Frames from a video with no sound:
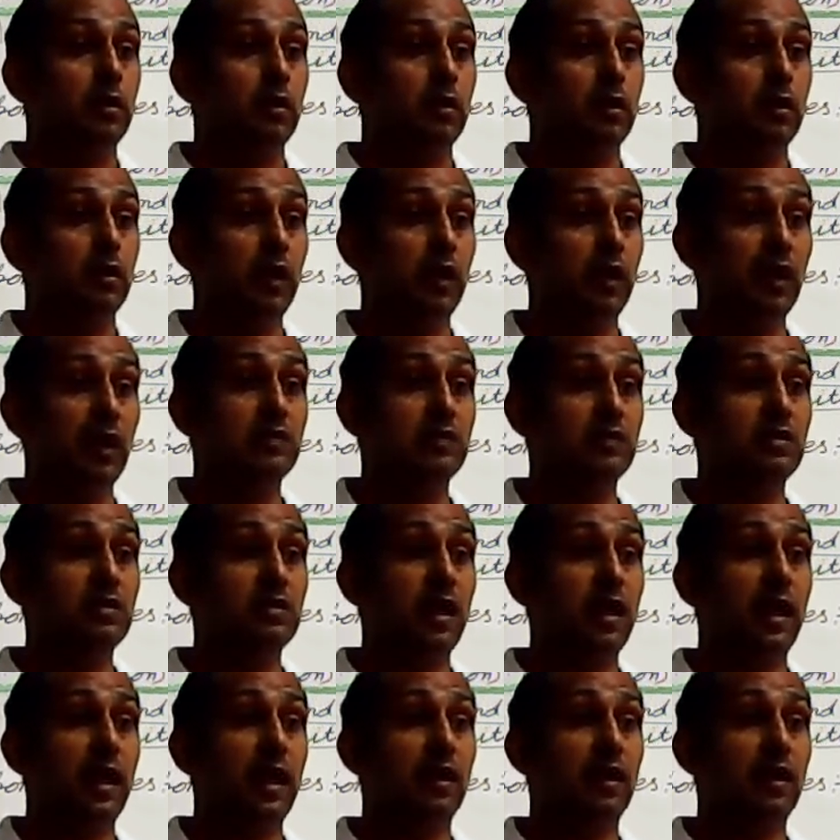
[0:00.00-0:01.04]
nails, and
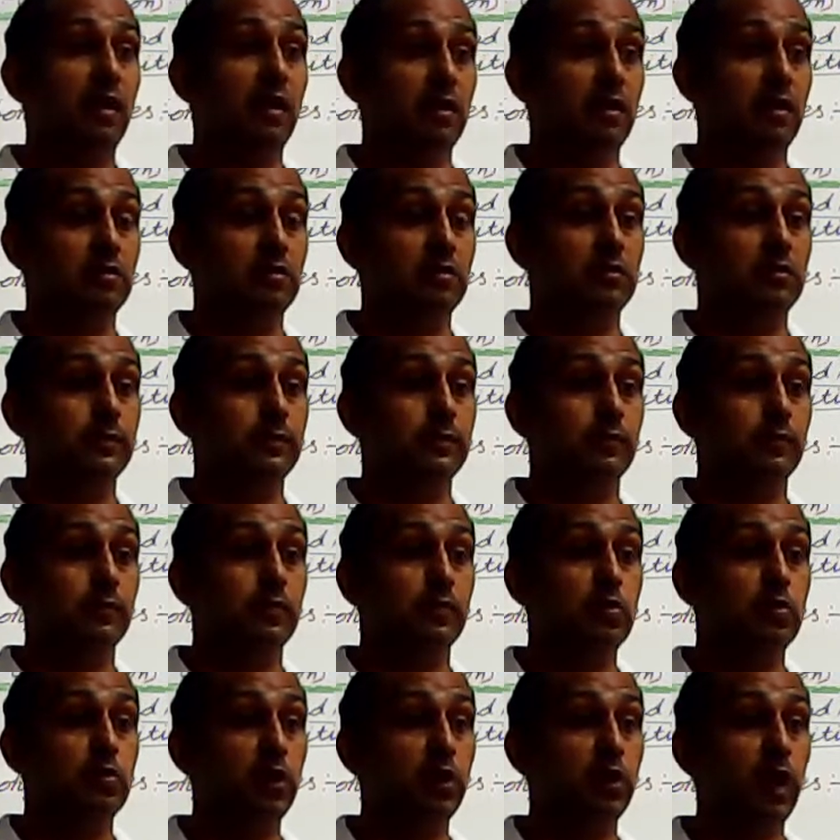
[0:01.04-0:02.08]
hairs.
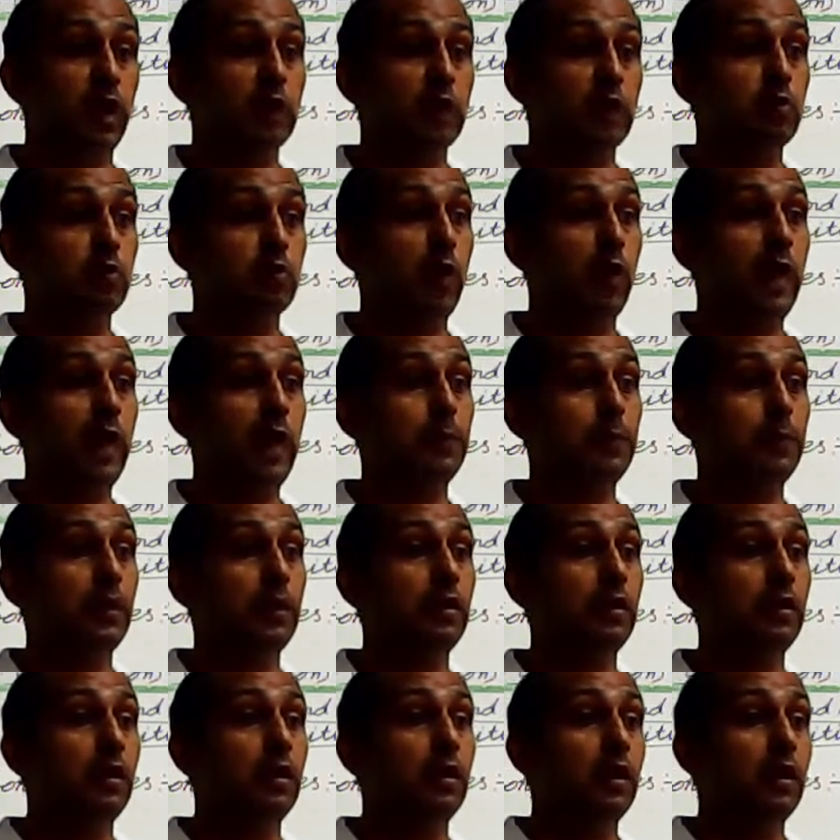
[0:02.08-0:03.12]
So it also helps
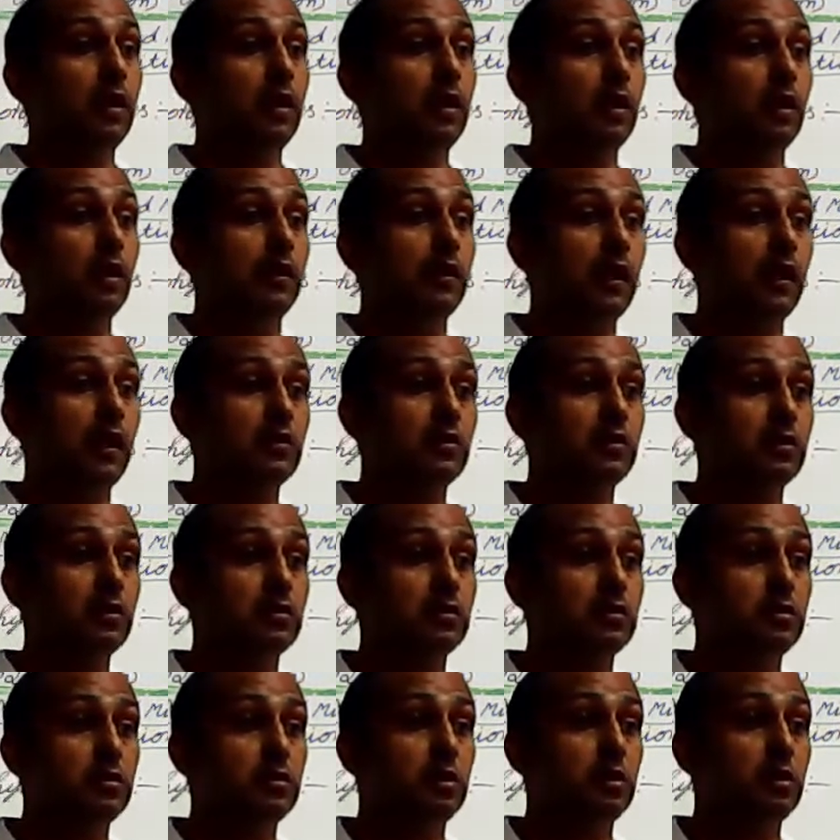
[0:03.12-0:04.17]
in
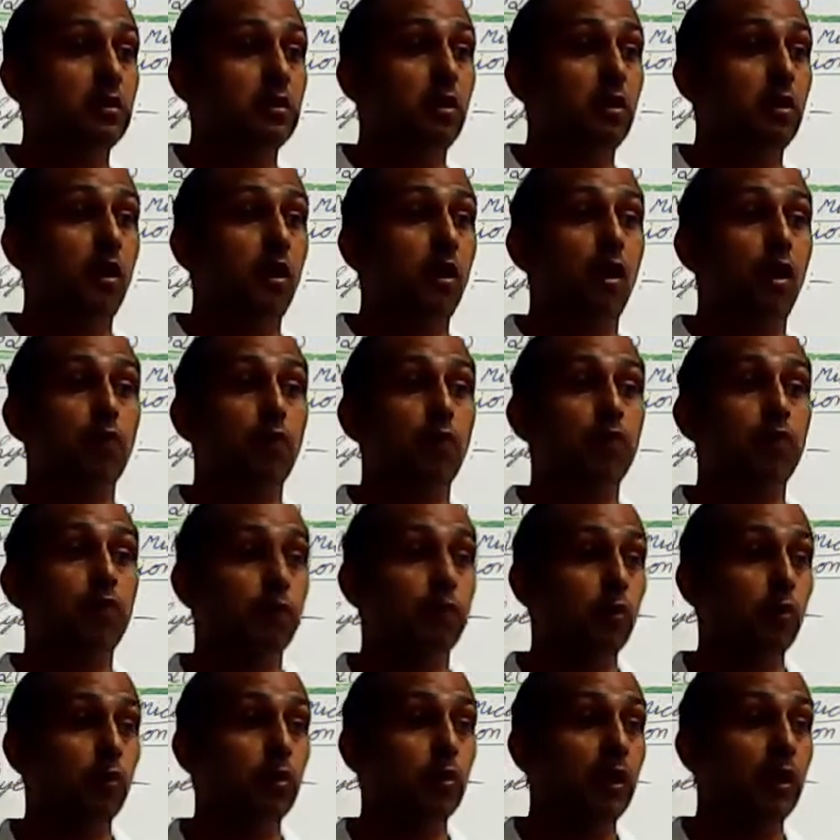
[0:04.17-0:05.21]
digestion of
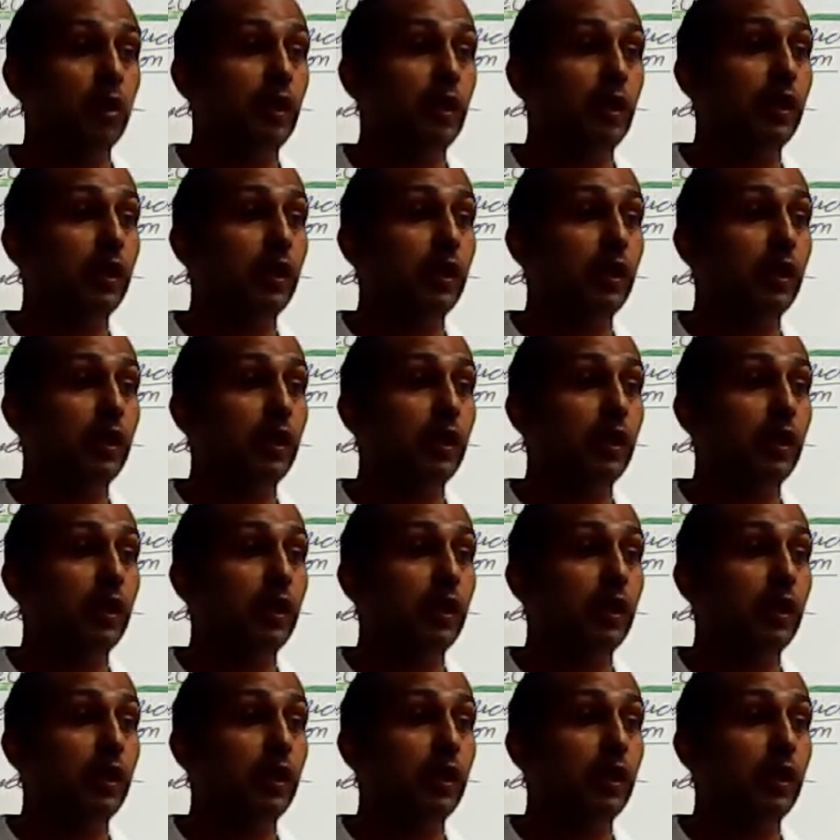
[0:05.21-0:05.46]
food.